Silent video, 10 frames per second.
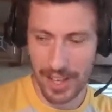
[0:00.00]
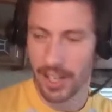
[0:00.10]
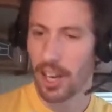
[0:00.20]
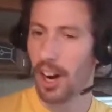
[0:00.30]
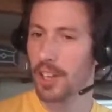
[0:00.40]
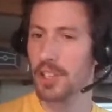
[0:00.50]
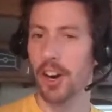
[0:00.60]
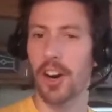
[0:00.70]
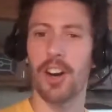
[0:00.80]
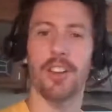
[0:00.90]
Cons
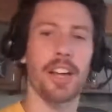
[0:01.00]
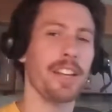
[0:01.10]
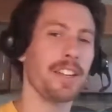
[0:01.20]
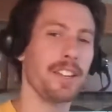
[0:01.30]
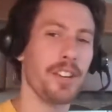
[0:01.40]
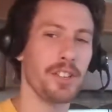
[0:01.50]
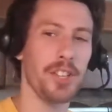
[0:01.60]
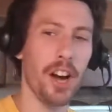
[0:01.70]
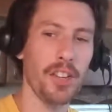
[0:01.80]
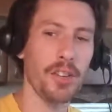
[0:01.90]
are that there's
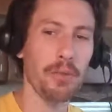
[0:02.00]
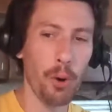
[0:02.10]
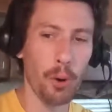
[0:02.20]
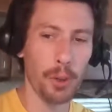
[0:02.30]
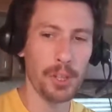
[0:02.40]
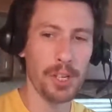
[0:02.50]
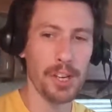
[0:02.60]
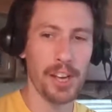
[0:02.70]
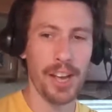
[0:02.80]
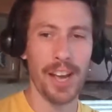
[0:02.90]
tons of rules
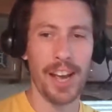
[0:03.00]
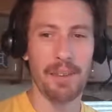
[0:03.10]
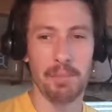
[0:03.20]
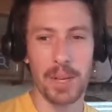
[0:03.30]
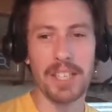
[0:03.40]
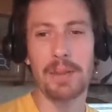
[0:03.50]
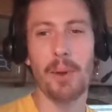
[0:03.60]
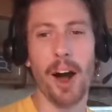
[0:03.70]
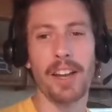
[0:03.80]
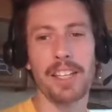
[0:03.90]
and
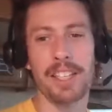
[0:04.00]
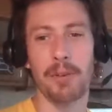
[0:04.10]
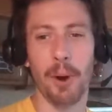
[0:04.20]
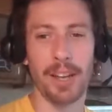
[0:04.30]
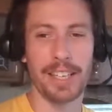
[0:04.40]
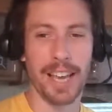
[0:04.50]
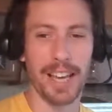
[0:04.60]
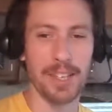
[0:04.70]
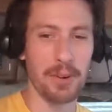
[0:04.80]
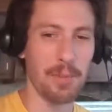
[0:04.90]
busybodies that want to get
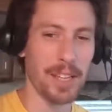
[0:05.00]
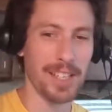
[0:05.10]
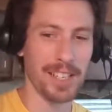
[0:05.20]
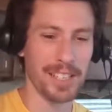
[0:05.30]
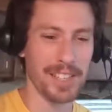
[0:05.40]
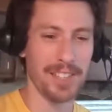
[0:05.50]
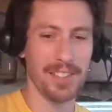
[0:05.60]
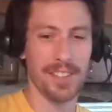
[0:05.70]
in your business,